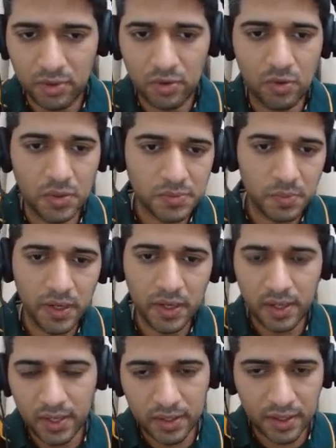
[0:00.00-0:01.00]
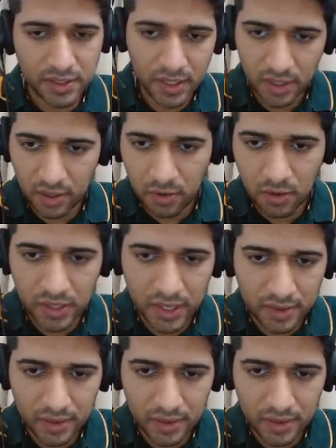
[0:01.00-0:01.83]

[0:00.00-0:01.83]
the code splitting and tree shaking and all that.